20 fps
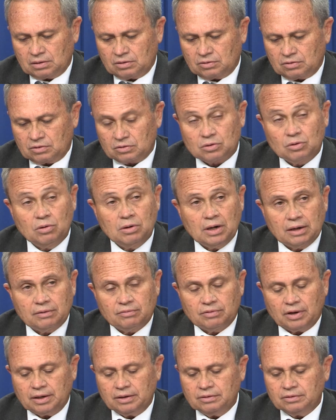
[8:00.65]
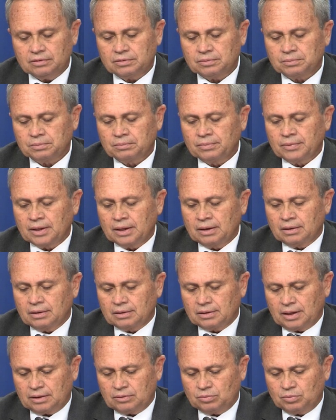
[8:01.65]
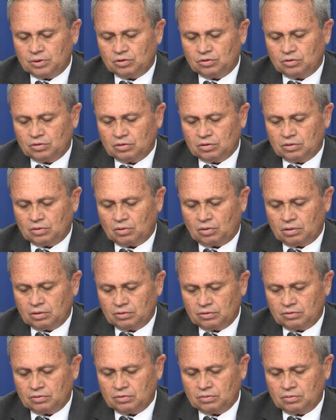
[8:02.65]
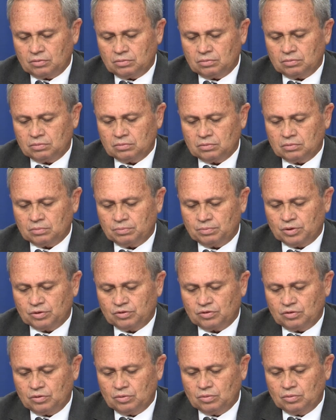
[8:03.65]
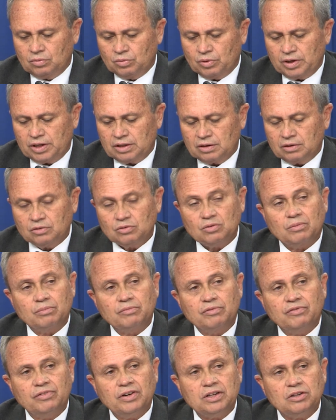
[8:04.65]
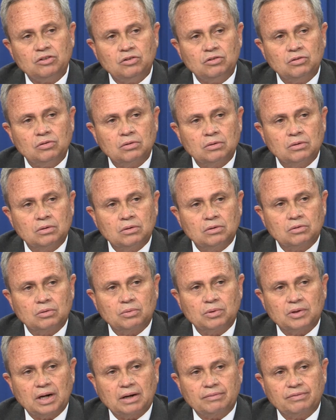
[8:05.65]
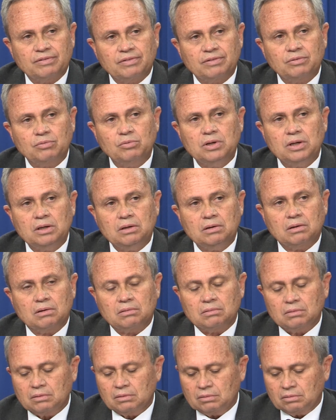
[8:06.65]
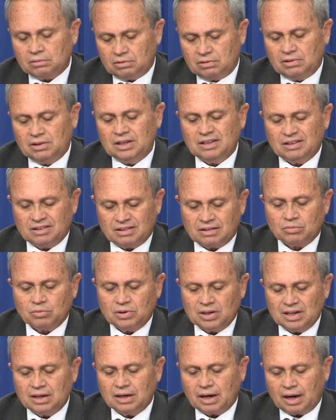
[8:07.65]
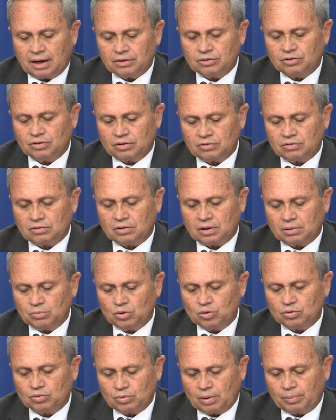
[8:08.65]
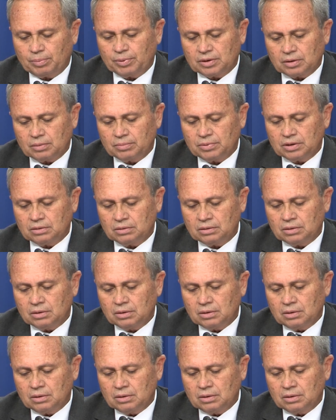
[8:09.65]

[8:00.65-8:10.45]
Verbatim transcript: this is good advice, that we should also pursue ratings from Fitch. So we'd have three, the three largest and most reputable